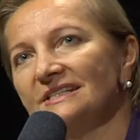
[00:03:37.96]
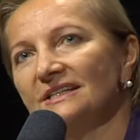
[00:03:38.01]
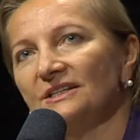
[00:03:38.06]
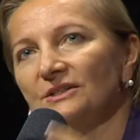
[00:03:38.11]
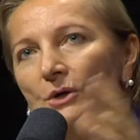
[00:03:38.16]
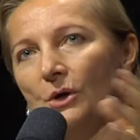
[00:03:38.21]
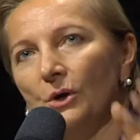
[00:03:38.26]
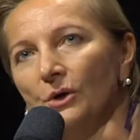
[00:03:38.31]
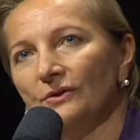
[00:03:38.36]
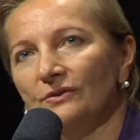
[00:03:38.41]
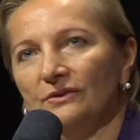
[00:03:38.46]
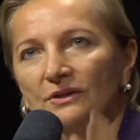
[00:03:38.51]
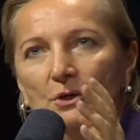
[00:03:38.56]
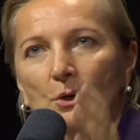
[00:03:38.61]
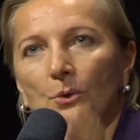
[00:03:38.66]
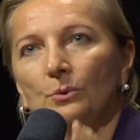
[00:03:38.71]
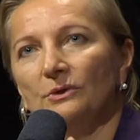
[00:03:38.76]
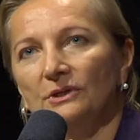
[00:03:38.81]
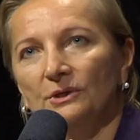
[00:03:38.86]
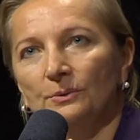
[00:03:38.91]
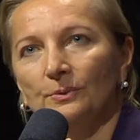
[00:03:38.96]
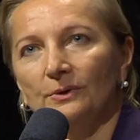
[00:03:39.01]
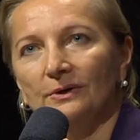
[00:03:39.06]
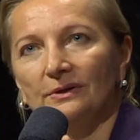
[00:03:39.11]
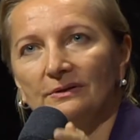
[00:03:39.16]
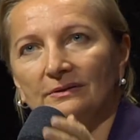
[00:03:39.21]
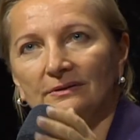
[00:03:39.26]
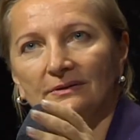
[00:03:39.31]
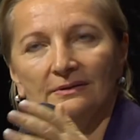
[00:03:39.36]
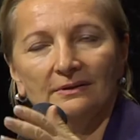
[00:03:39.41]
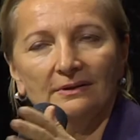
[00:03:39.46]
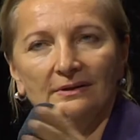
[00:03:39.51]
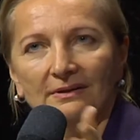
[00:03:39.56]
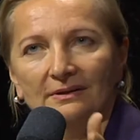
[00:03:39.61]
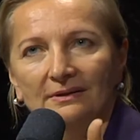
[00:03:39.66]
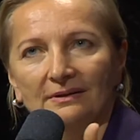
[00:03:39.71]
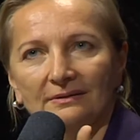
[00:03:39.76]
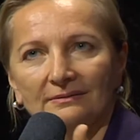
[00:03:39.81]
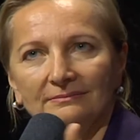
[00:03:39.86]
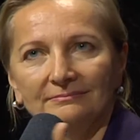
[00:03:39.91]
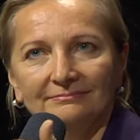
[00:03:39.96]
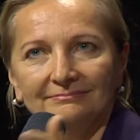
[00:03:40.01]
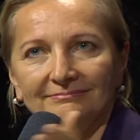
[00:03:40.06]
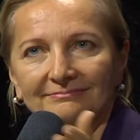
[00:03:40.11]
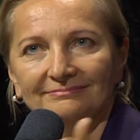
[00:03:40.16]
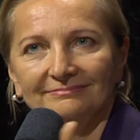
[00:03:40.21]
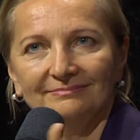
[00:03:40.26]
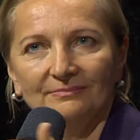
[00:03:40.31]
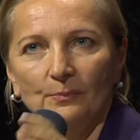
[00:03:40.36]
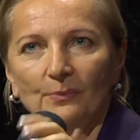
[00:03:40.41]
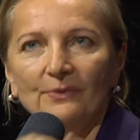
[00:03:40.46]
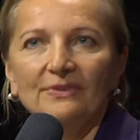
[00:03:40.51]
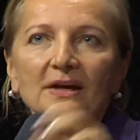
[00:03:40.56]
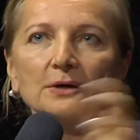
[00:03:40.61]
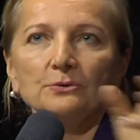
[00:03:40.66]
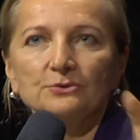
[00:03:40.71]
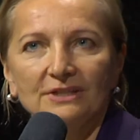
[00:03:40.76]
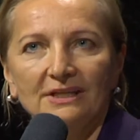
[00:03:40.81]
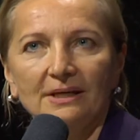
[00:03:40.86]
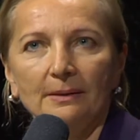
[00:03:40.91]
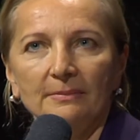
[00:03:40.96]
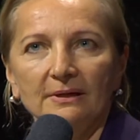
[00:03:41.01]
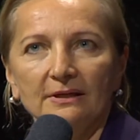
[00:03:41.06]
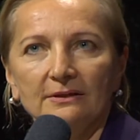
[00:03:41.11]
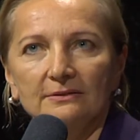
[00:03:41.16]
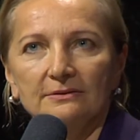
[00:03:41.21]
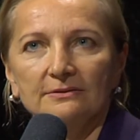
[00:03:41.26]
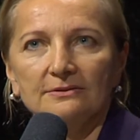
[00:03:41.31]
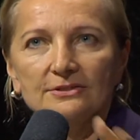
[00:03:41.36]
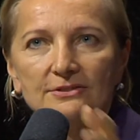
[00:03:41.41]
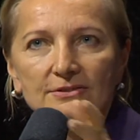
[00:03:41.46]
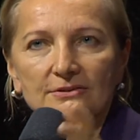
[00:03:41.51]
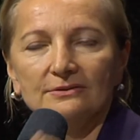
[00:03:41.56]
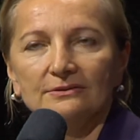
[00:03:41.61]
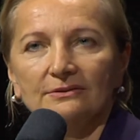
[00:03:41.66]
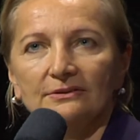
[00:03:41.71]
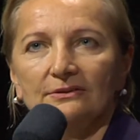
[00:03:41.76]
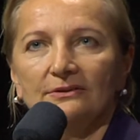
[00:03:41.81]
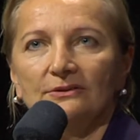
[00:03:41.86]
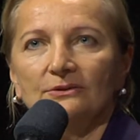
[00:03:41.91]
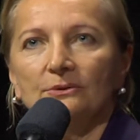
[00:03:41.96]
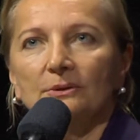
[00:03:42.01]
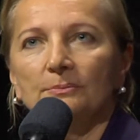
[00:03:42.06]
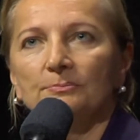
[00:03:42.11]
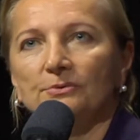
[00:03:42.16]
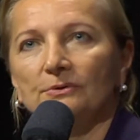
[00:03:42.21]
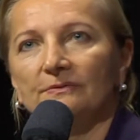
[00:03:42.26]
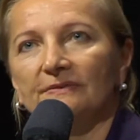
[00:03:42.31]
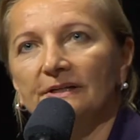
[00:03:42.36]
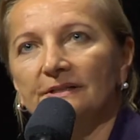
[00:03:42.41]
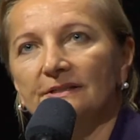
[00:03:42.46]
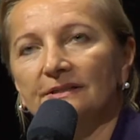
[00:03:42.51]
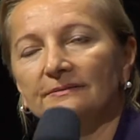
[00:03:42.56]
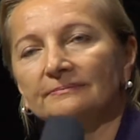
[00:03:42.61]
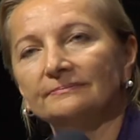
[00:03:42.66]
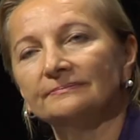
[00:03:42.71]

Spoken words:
it the only one without chemicals you are providing?